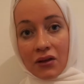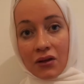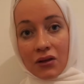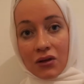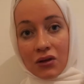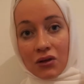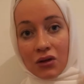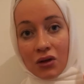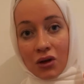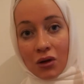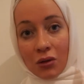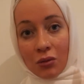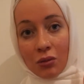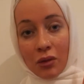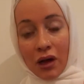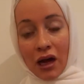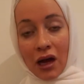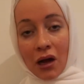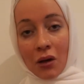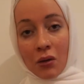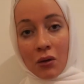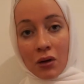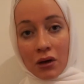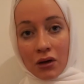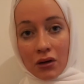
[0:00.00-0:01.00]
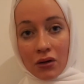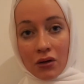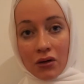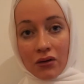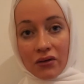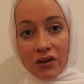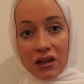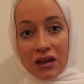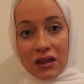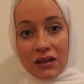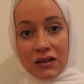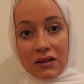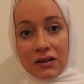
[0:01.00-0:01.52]
you know, power over
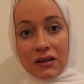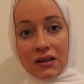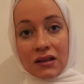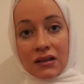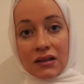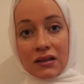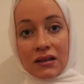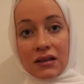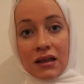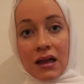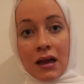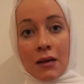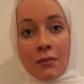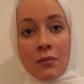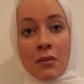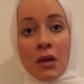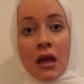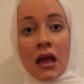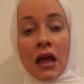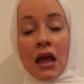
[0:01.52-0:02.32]
the system.